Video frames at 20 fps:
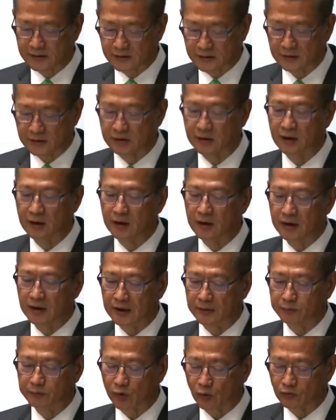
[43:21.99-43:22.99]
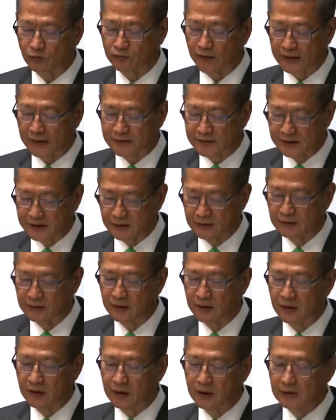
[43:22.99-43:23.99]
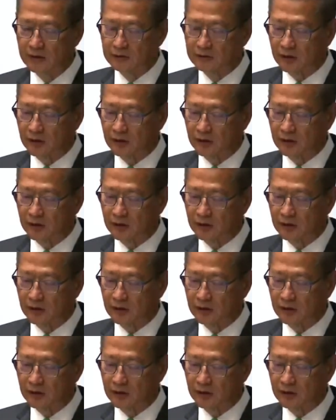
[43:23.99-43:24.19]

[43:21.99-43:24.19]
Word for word: been blessed with the country's support.